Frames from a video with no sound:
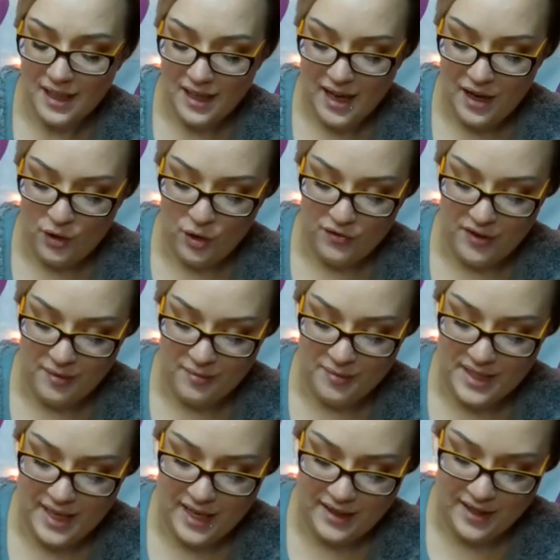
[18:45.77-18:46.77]
I don't know if I'm
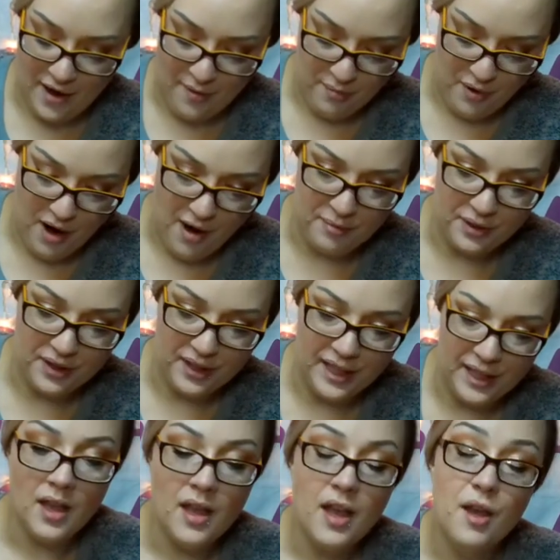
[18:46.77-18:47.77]
saying that
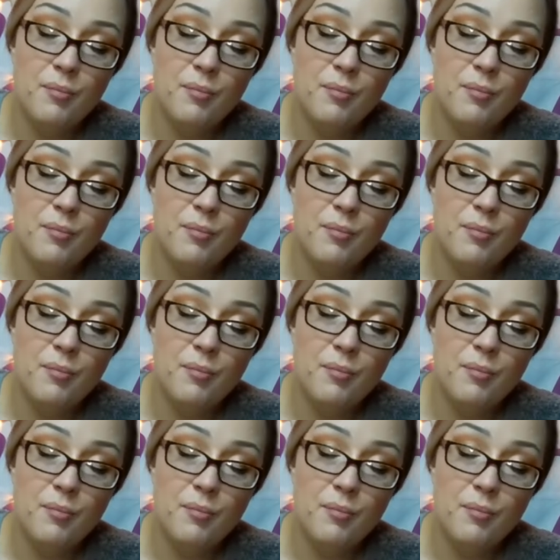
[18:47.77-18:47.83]
properly.